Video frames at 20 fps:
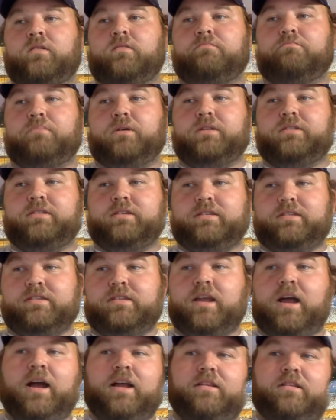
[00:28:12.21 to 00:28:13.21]
but does
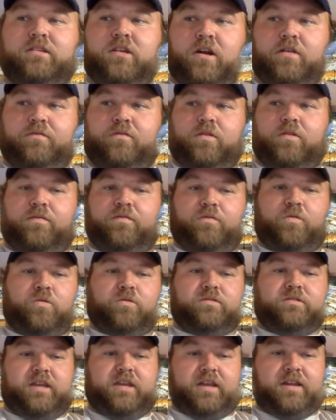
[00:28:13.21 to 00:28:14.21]
not cover the
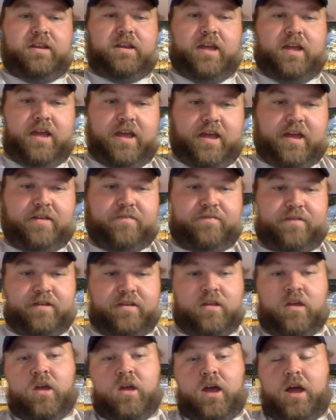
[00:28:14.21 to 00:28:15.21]

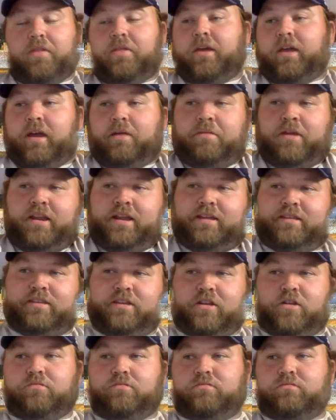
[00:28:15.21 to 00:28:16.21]
14.5. I
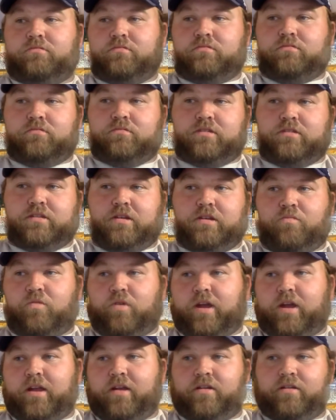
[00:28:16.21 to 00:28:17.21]
think
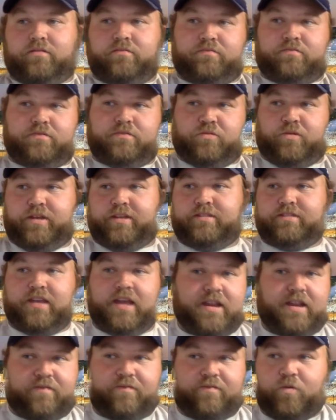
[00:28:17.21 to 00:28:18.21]
somewhere in between
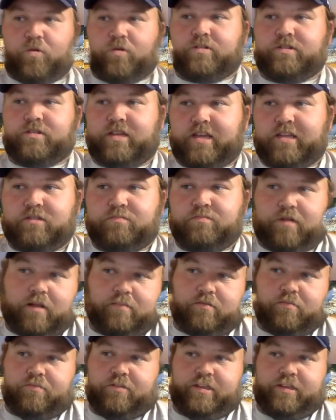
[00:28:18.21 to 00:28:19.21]
10 and 14 is
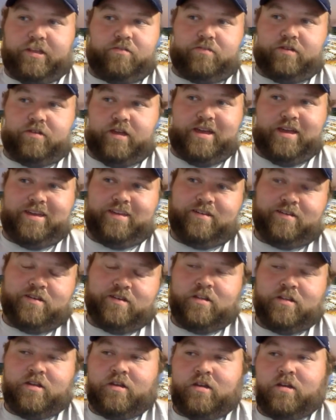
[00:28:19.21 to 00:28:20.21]
probably okay.
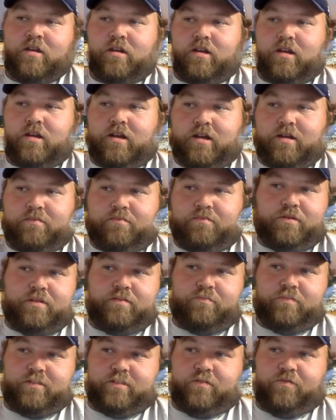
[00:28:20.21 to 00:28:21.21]

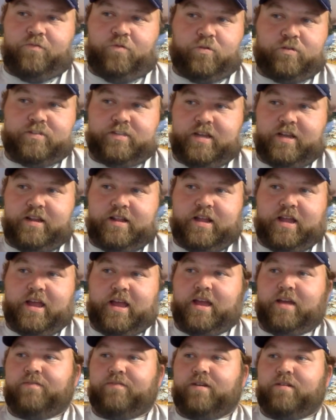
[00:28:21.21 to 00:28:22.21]
But with the
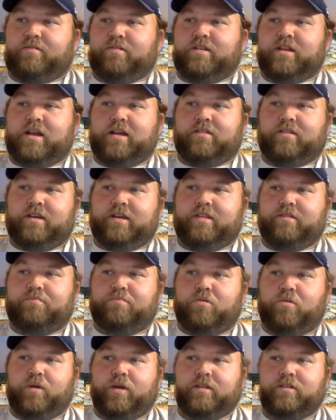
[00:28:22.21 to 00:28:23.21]
14.5, I would not lay the
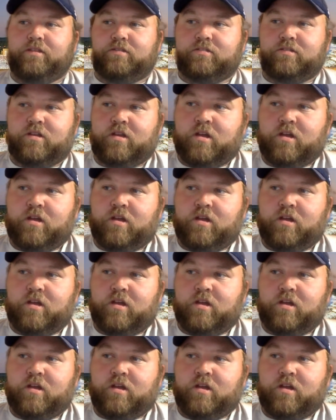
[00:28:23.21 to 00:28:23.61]
points.